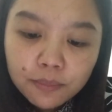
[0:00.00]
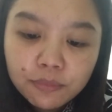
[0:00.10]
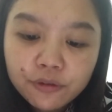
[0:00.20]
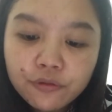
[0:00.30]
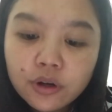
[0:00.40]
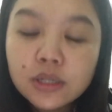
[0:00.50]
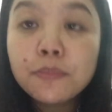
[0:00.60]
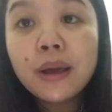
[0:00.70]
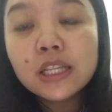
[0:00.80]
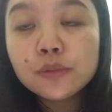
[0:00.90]
before the
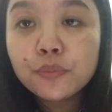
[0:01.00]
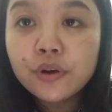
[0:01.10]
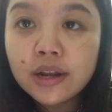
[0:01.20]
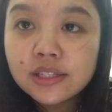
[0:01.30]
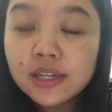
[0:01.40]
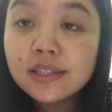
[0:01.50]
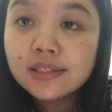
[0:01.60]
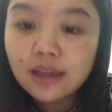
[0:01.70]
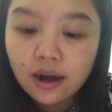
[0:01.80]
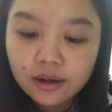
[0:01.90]
batch production
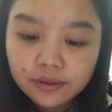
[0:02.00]
starts.